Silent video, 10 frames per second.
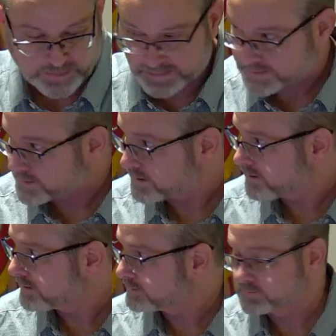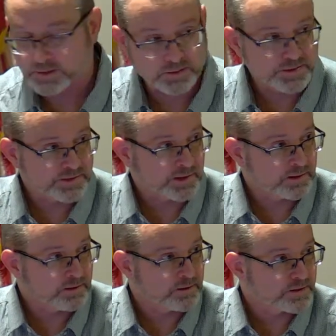past at least
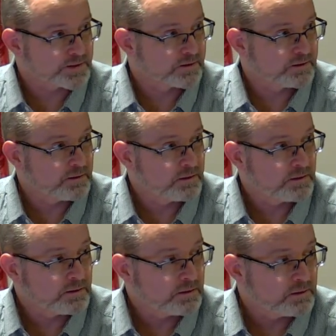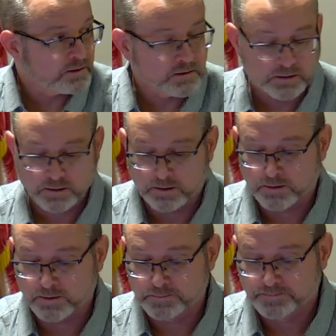eight years.
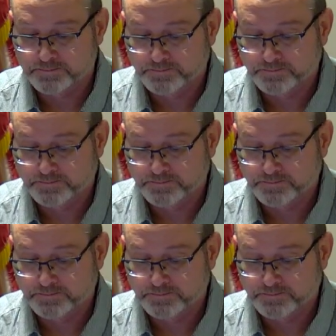Um,